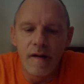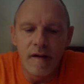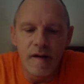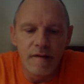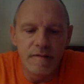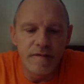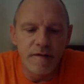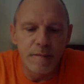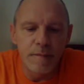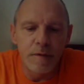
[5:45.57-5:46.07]

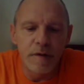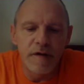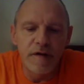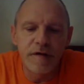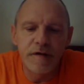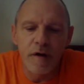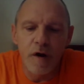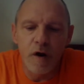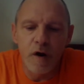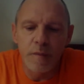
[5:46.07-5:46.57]
of the
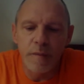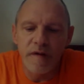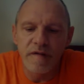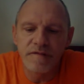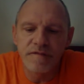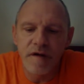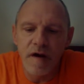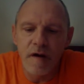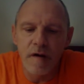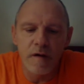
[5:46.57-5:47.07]
British Army
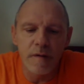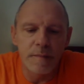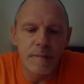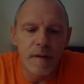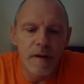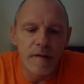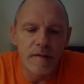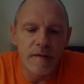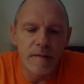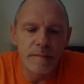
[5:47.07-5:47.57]
fired
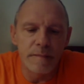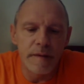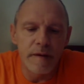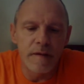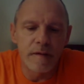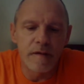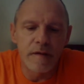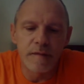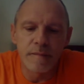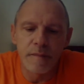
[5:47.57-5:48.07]
upon the
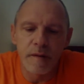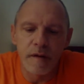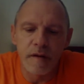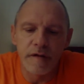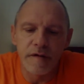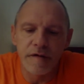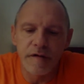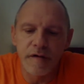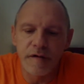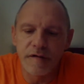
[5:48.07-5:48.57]
American
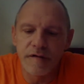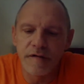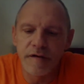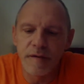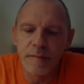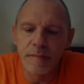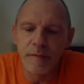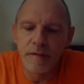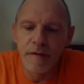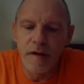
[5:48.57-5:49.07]
militia
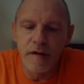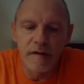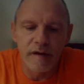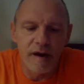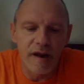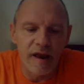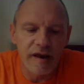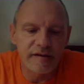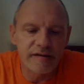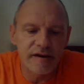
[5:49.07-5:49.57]
assembled on
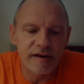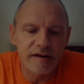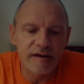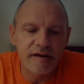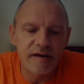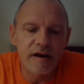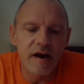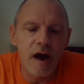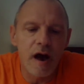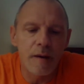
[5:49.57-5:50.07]

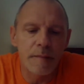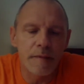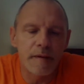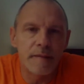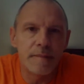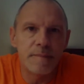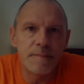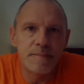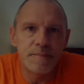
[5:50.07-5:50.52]
Lexington Common.